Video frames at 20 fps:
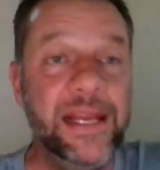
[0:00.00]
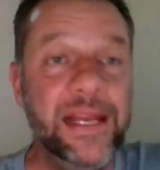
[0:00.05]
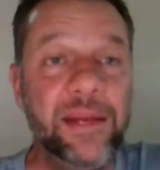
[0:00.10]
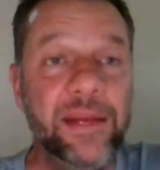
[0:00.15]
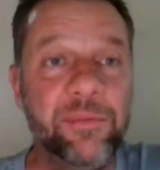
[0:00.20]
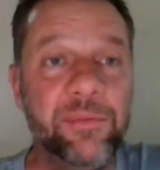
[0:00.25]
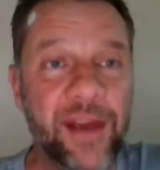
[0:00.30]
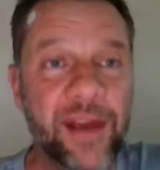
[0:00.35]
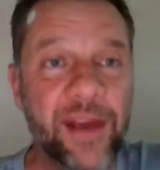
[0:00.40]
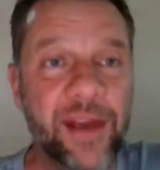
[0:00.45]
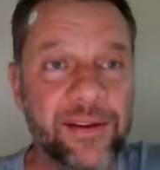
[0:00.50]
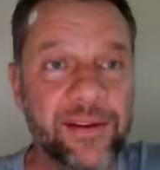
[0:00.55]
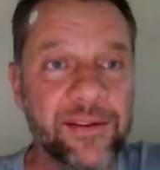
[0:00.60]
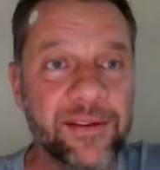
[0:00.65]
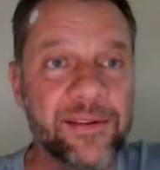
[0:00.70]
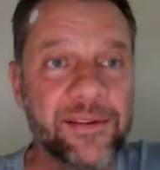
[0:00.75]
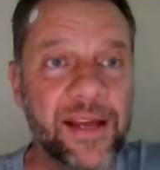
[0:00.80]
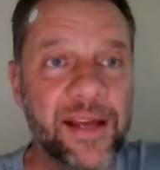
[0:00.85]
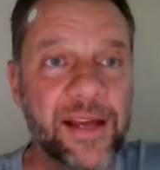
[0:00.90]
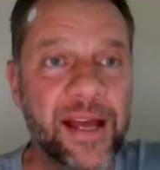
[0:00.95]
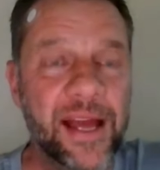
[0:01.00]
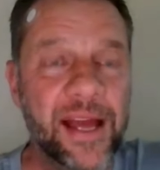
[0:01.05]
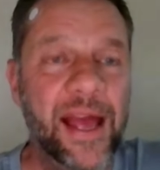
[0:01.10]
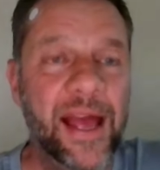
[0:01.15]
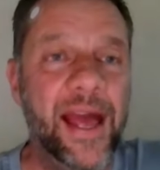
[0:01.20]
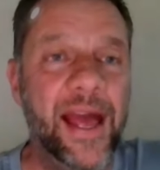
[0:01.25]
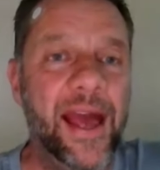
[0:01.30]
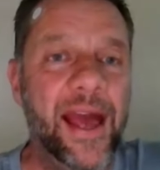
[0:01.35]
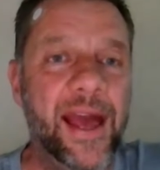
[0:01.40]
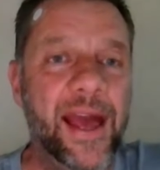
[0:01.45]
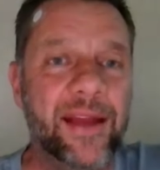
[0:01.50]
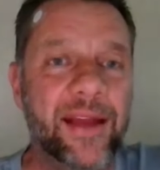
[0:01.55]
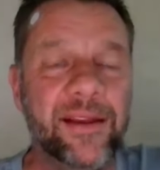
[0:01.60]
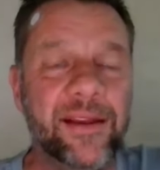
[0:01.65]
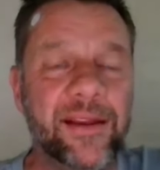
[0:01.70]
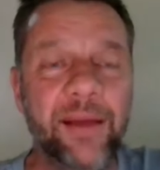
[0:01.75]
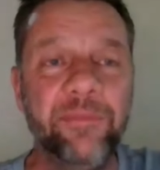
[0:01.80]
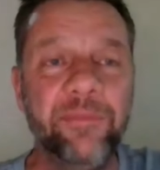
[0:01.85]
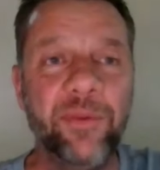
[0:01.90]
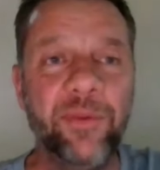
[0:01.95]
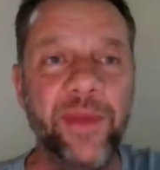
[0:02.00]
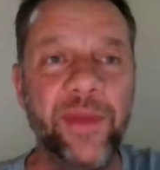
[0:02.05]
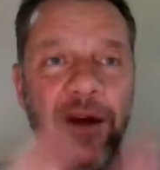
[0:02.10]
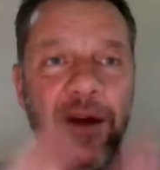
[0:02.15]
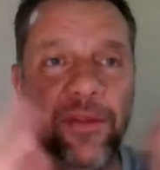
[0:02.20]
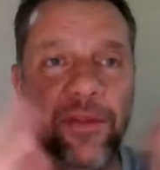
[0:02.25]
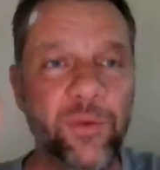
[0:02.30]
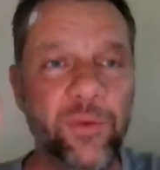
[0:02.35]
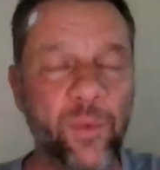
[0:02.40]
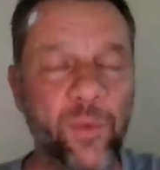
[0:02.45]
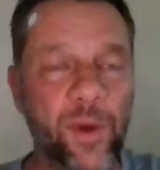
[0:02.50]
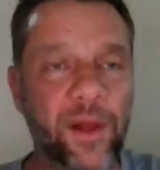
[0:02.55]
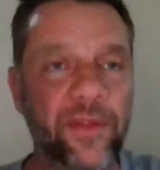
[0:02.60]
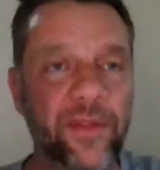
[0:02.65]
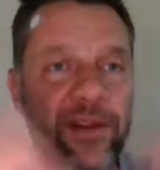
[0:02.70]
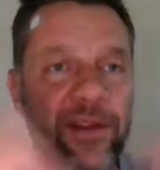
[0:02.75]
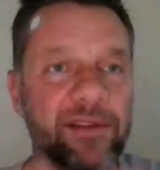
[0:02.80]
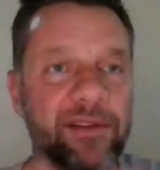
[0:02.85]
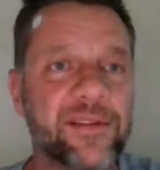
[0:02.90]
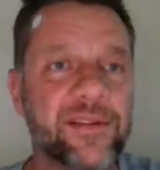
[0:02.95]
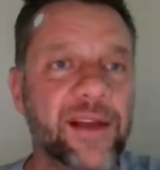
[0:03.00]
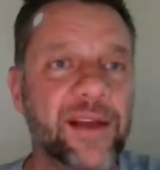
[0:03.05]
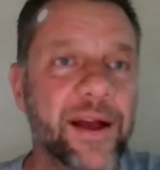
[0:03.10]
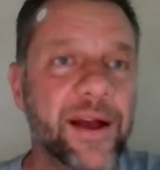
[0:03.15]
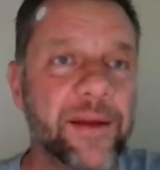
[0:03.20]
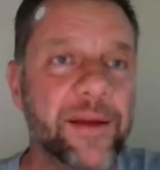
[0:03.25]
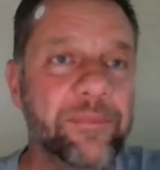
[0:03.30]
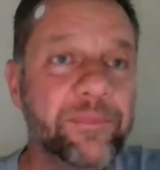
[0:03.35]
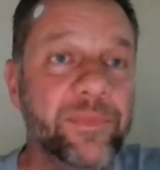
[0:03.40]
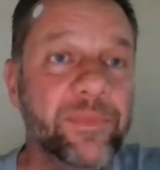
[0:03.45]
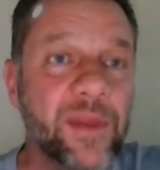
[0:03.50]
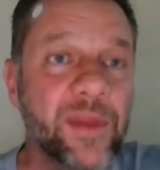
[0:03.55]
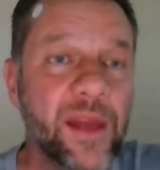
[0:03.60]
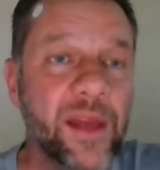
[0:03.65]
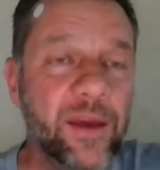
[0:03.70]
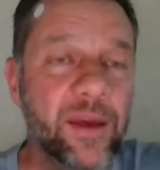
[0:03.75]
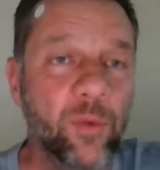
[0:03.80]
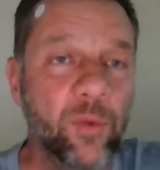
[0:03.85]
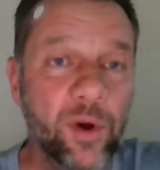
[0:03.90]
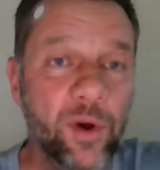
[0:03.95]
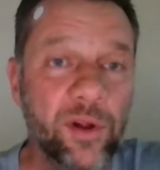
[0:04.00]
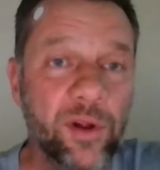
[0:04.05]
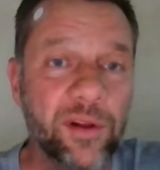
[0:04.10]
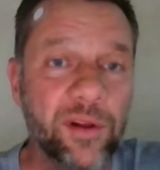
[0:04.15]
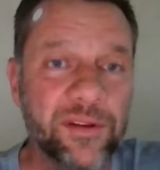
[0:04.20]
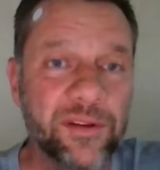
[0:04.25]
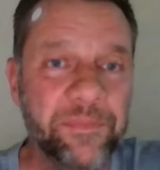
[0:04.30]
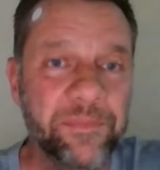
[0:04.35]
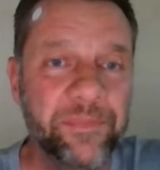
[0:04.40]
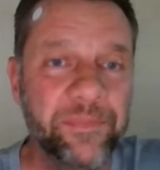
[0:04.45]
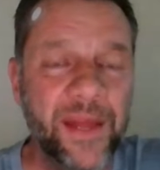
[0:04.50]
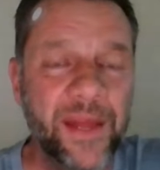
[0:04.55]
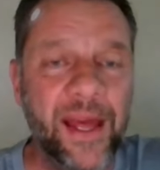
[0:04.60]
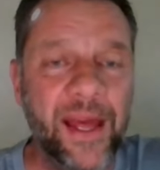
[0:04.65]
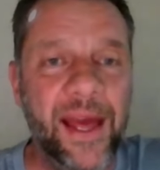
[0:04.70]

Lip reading: healing practice and comes from the health and wellness world.